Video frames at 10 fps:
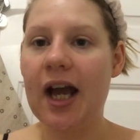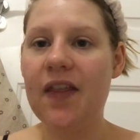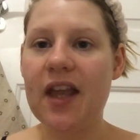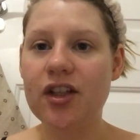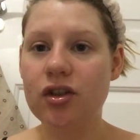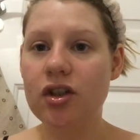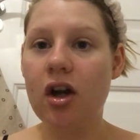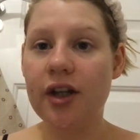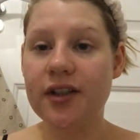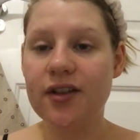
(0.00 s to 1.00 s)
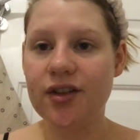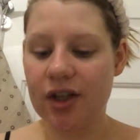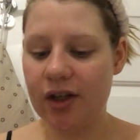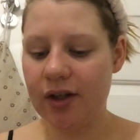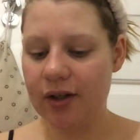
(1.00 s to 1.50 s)
And they're just nice
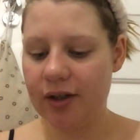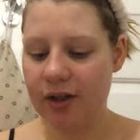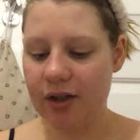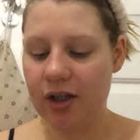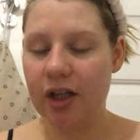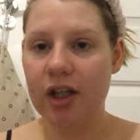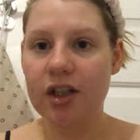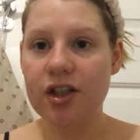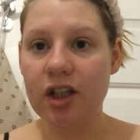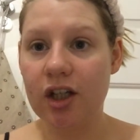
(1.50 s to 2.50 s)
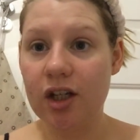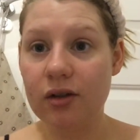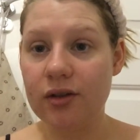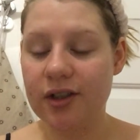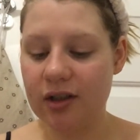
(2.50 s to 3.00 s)
to
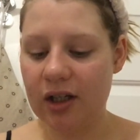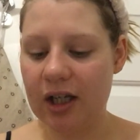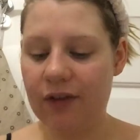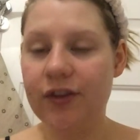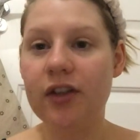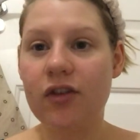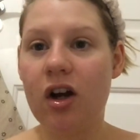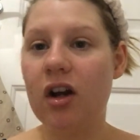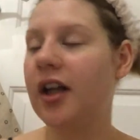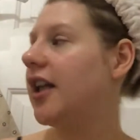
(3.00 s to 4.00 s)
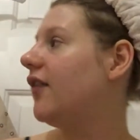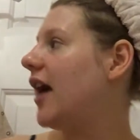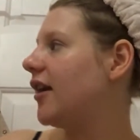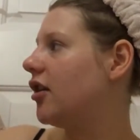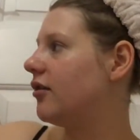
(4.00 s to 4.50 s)
use if you've
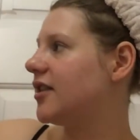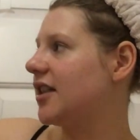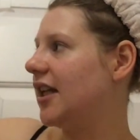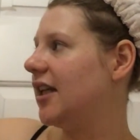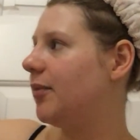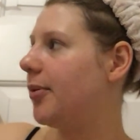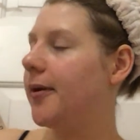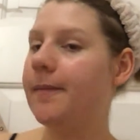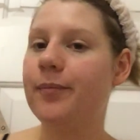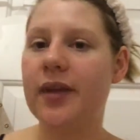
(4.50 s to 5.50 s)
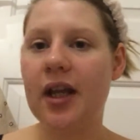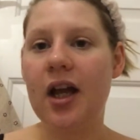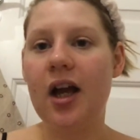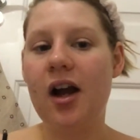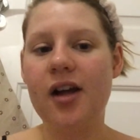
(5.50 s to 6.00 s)
had no sleep.
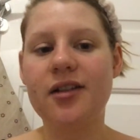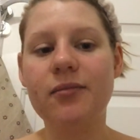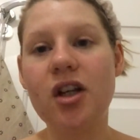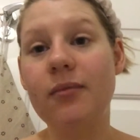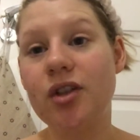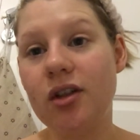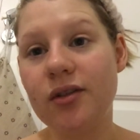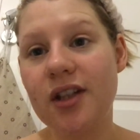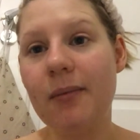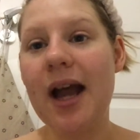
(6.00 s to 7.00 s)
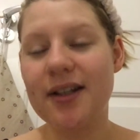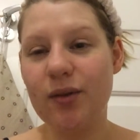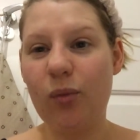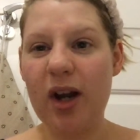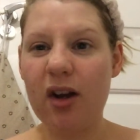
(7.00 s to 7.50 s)
I sometimes use them as
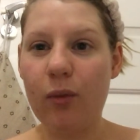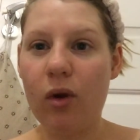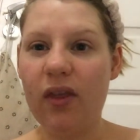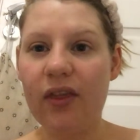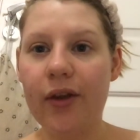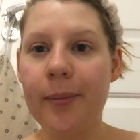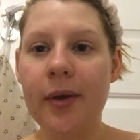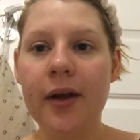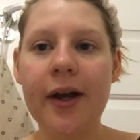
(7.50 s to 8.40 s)
and when I want them.